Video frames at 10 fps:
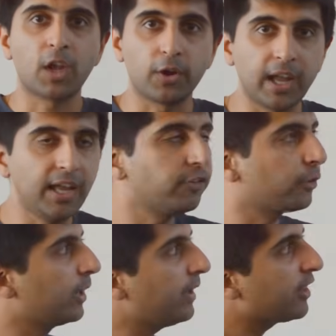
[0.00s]
Okay,
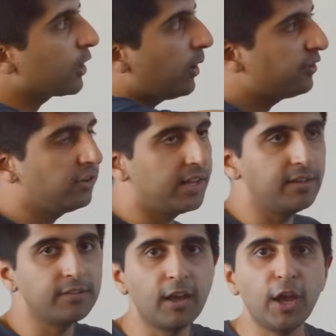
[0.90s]
so whatever the question
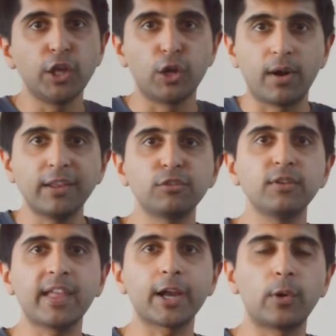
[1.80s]
is, you're
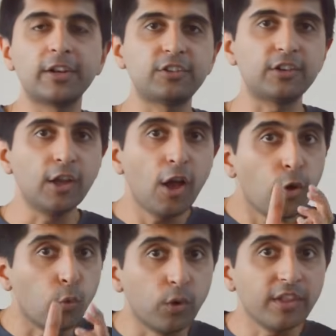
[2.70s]
answering that question
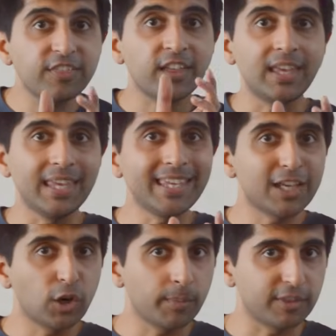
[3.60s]
with
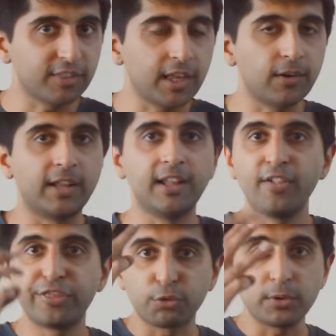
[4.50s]
economic theory
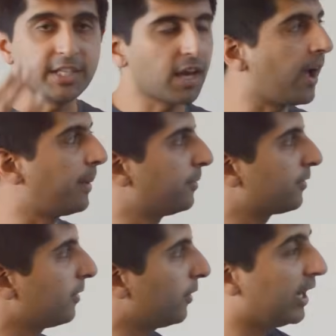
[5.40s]
three
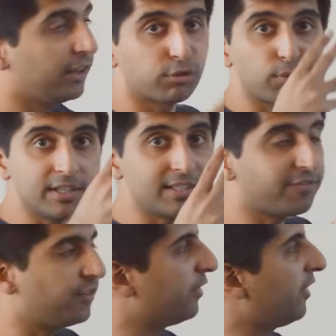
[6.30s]
times. Okay, three
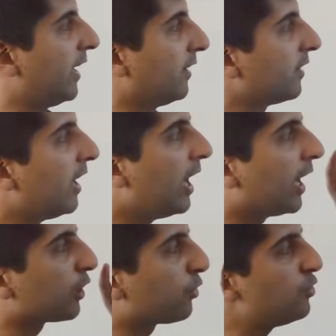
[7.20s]
different things.
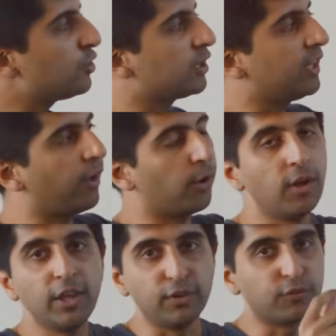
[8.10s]
And crucially though,
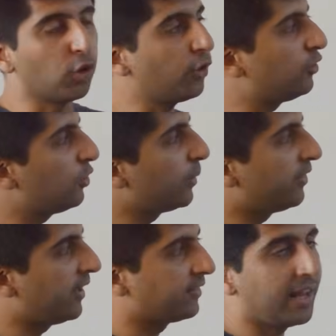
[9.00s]
you've got to do it with
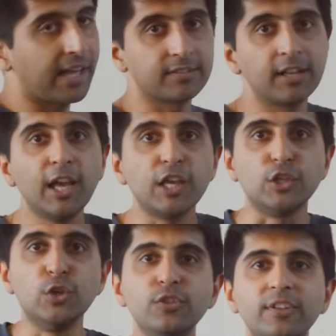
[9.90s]
this next.
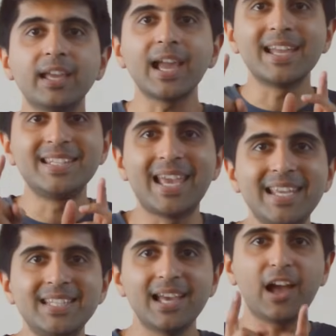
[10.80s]
Using
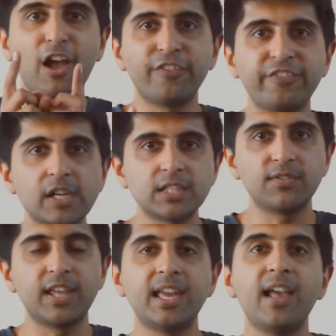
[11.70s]
data
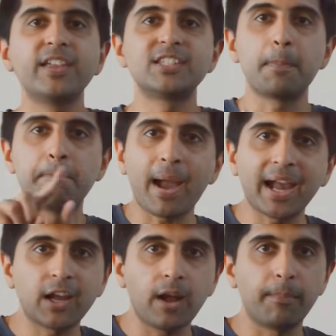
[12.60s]
effectively to
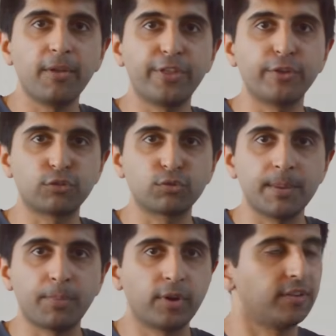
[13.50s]
back up those
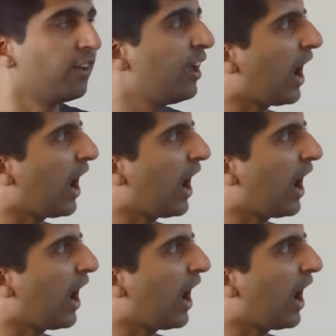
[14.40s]
three points.